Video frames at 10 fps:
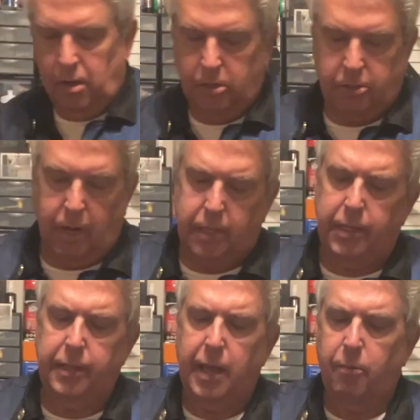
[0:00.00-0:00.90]
So I
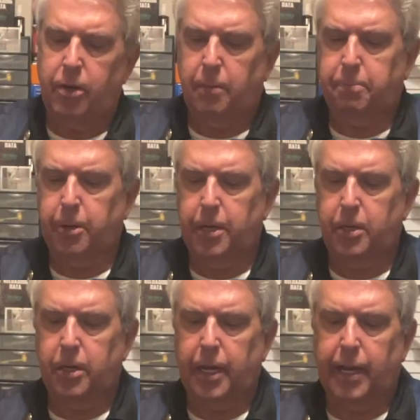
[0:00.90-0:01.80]
cleaned that one up pretty
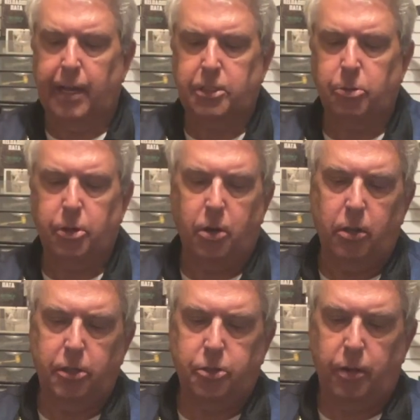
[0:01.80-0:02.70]
good. I got to it
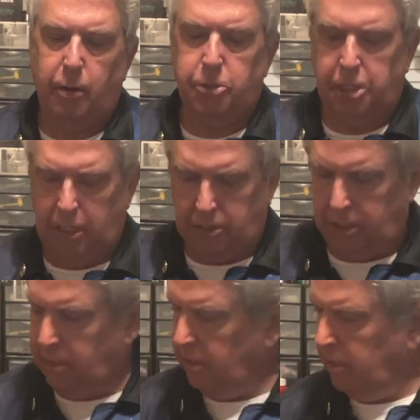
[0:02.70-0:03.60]
early, so that was
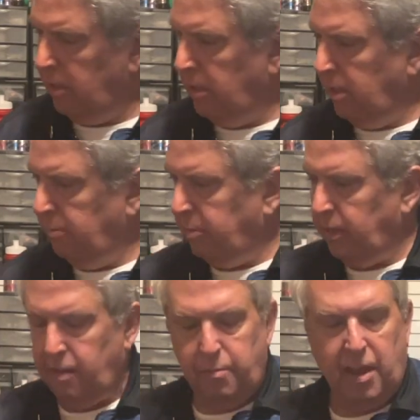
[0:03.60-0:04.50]
easy.
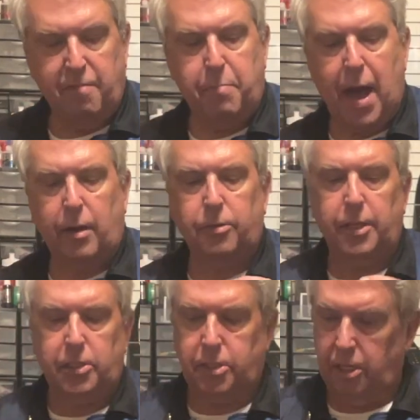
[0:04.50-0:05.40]
Believe me, I've battled
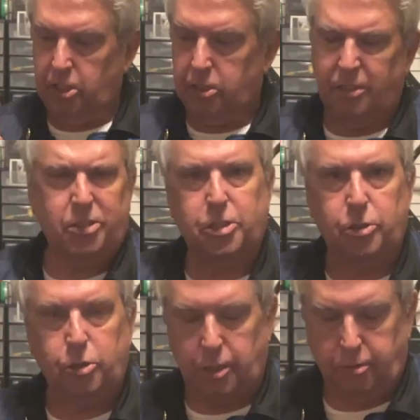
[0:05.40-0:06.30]
these things and just
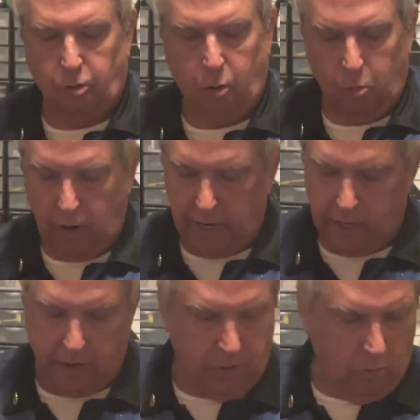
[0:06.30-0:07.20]
usually throw them away and get
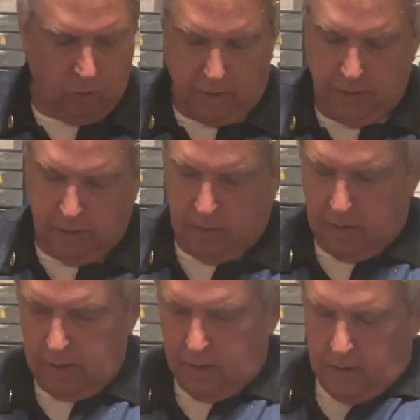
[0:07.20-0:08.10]
a new one.
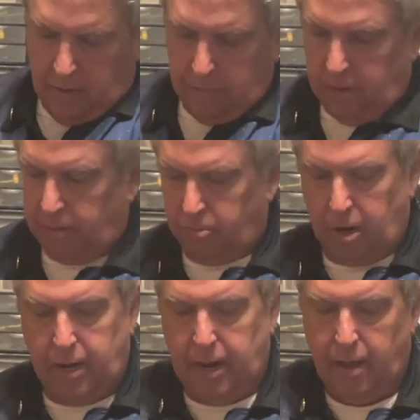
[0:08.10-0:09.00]
But
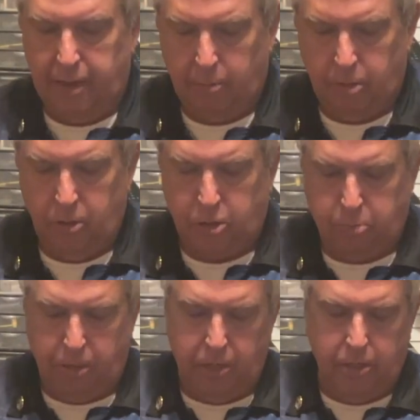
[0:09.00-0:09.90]
right now, that one looks
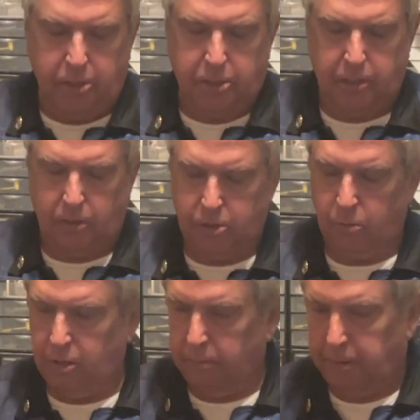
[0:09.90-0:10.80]
pretty good still, so
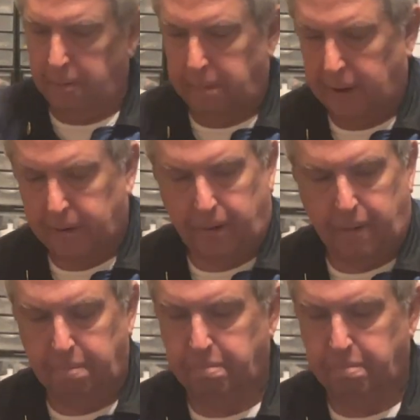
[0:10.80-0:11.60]
we're going to put it back on.